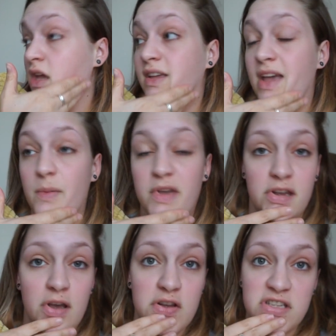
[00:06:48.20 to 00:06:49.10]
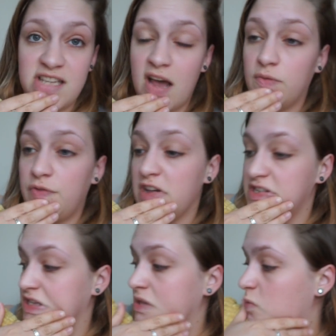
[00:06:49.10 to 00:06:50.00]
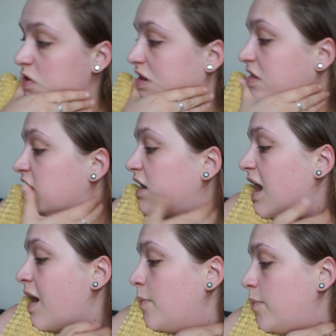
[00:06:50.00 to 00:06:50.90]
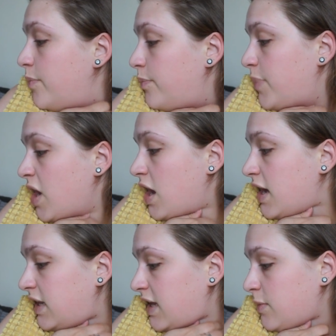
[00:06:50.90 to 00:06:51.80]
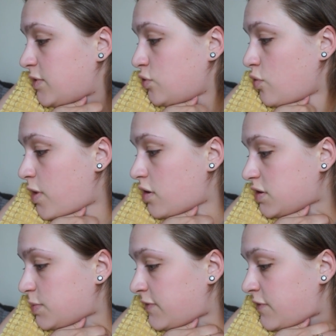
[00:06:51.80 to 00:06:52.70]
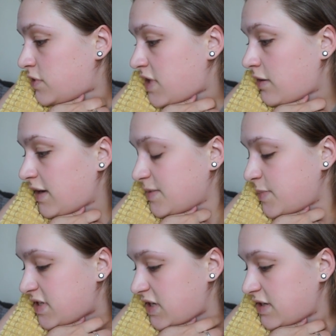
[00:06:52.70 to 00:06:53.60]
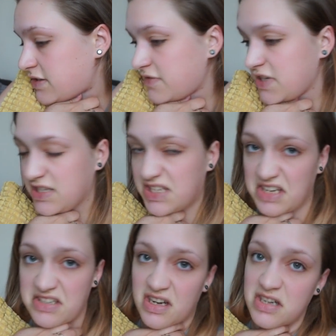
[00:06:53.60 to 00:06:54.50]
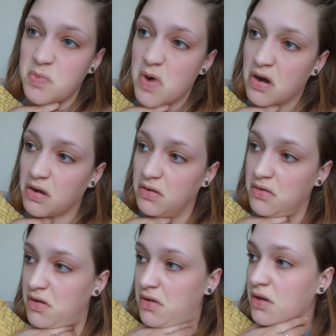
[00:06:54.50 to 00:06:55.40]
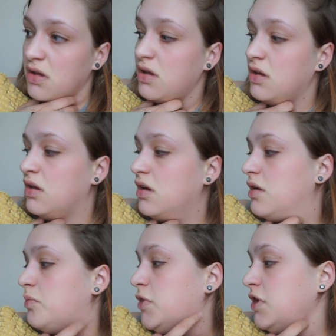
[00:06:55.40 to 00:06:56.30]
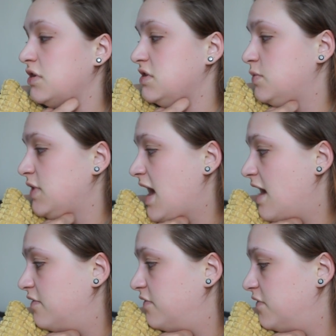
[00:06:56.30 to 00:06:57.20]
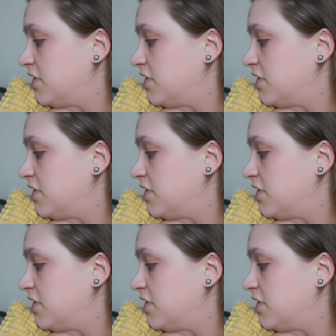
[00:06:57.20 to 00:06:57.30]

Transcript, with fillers: Yeah, we're going to go into town first thing in the morning, I think, and buy Liam a toolbox before town gets busy, because obviously it's Saturday tomorrow. Because we have...